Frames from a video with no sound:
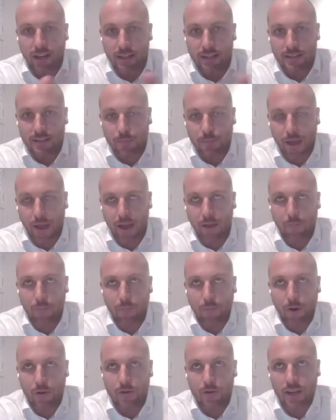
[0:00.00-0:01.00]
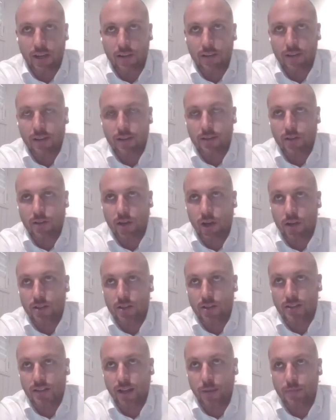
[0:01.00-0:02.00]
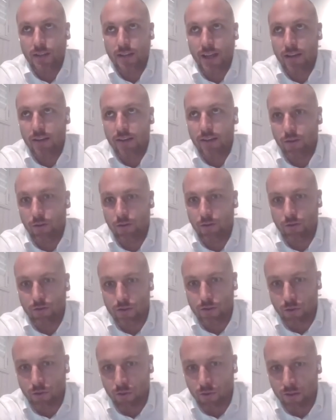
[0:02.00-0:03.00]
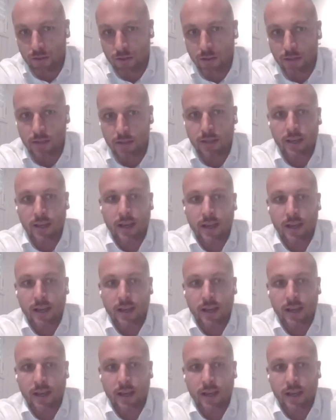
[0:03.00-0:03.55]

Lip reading: It's the project that I just updated you on the resources.